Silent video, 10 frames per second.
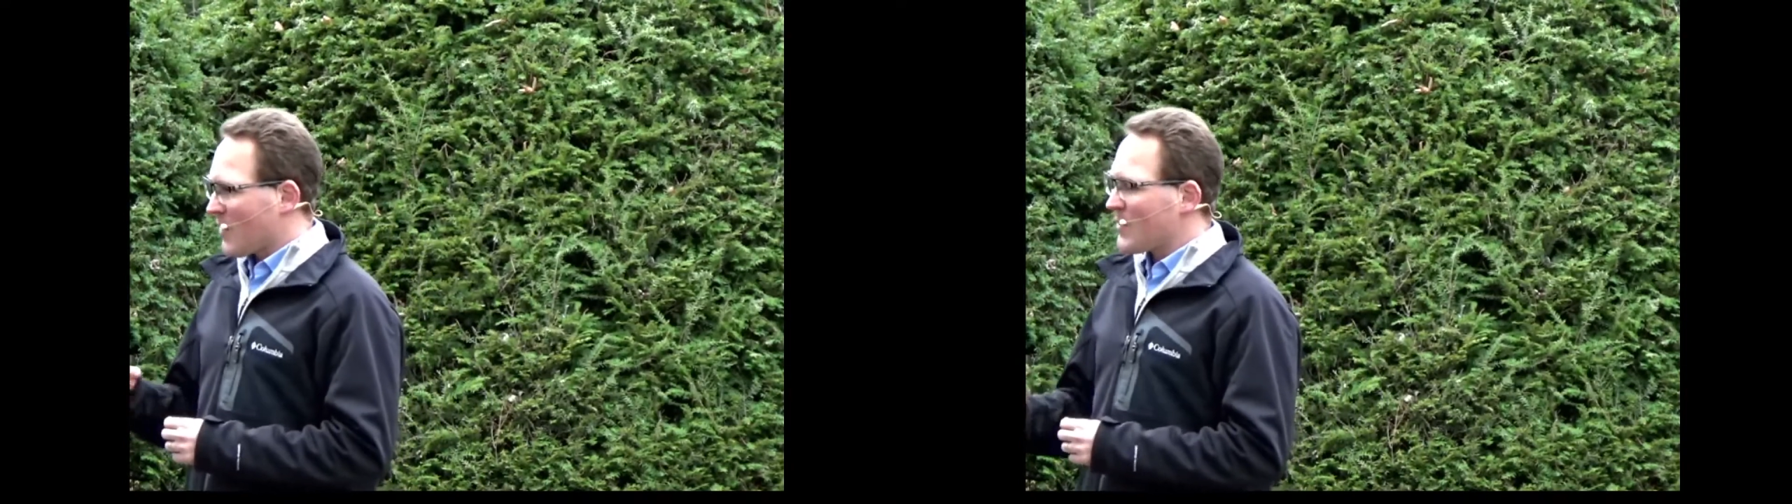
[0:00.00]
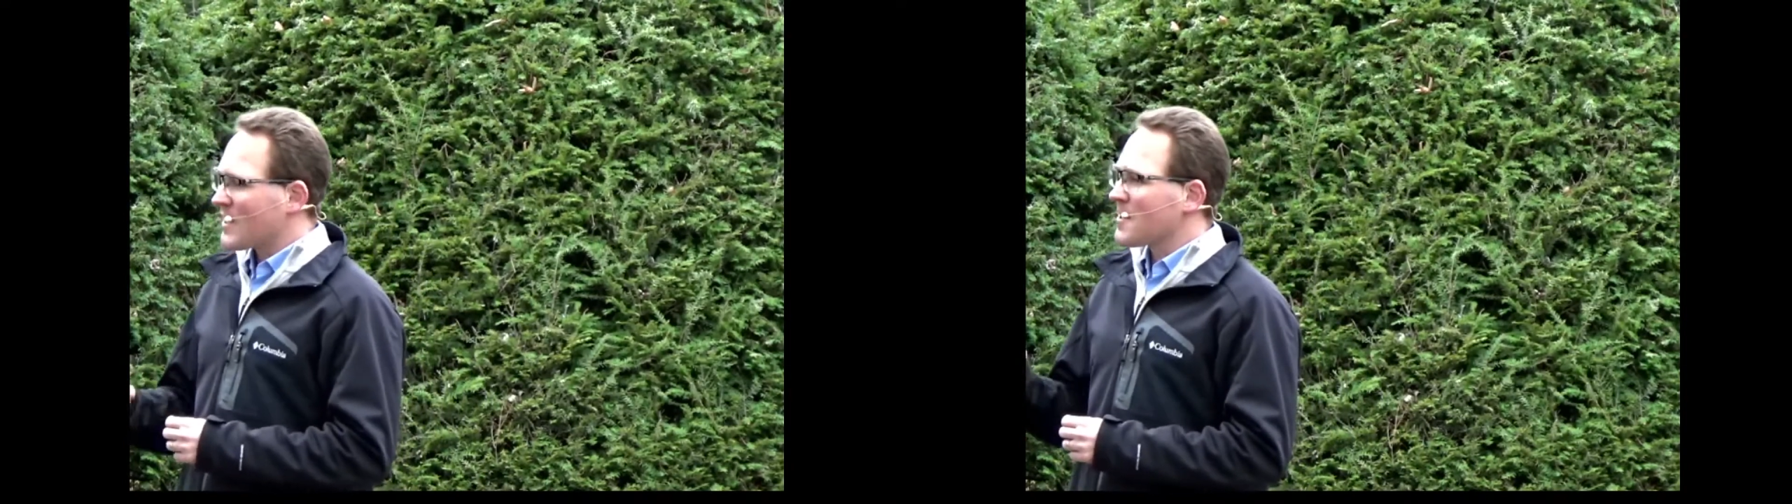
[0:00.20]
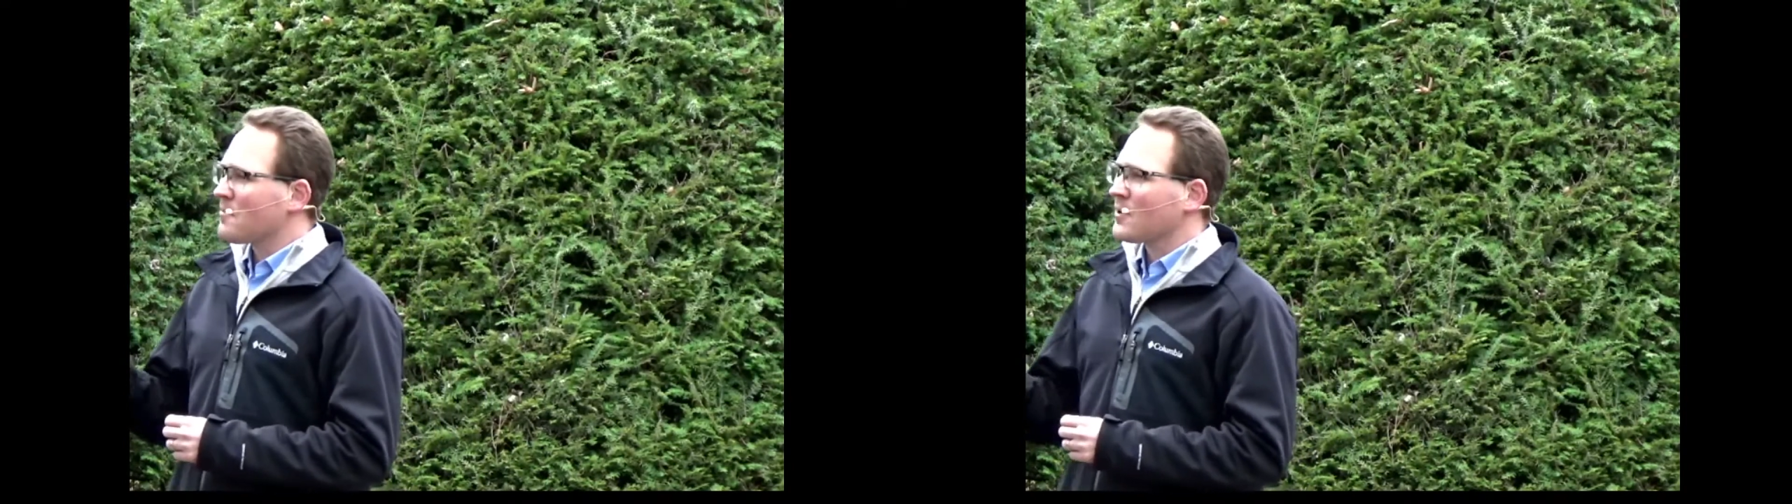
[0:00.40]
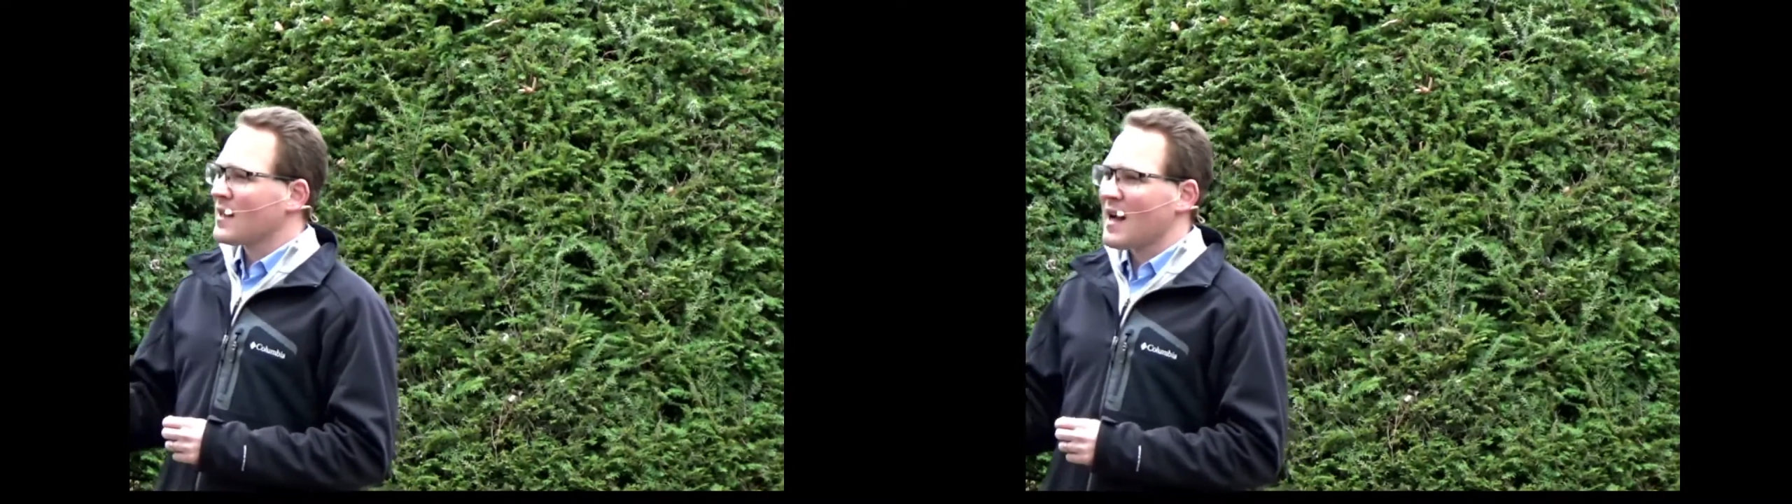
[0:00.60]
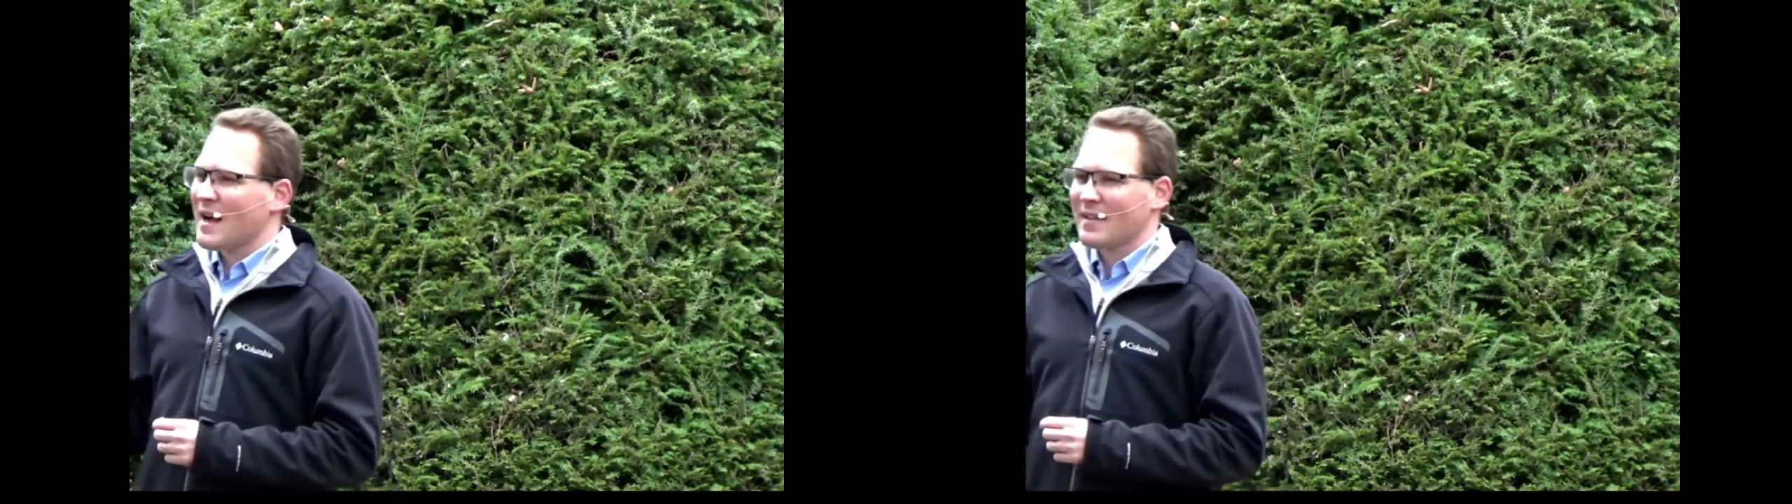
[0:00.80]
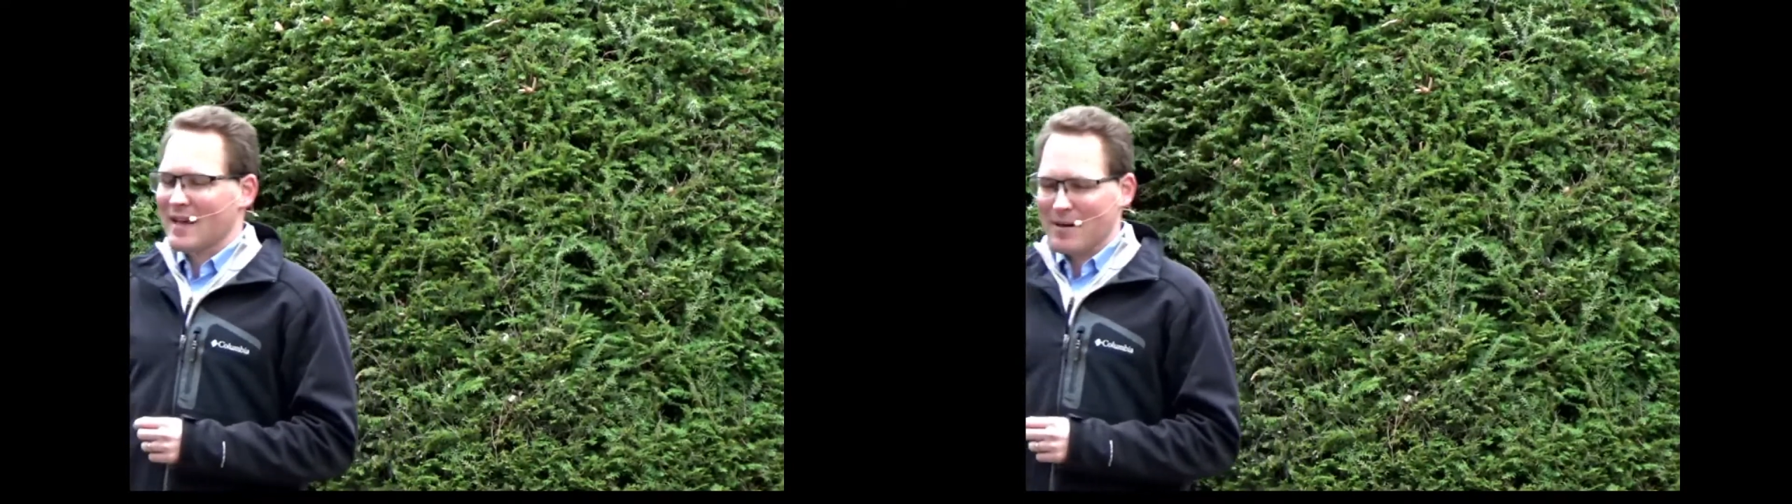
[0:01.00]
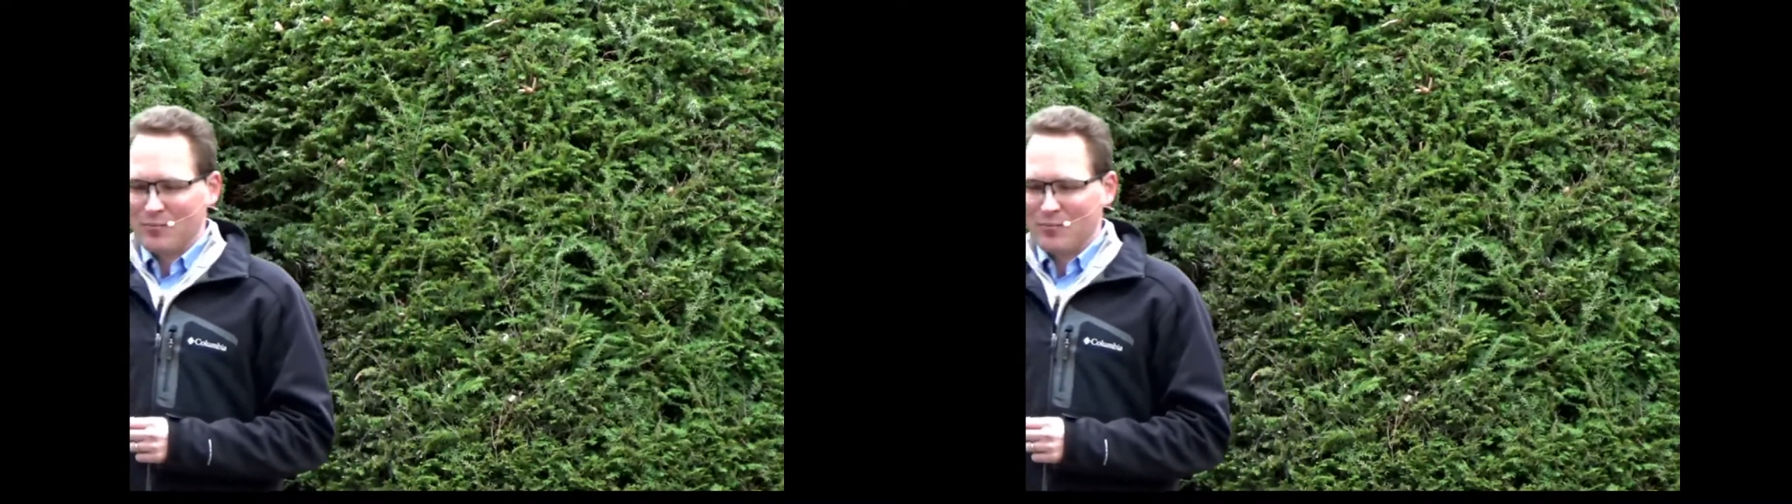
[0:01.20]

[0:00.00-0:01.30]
we could apply that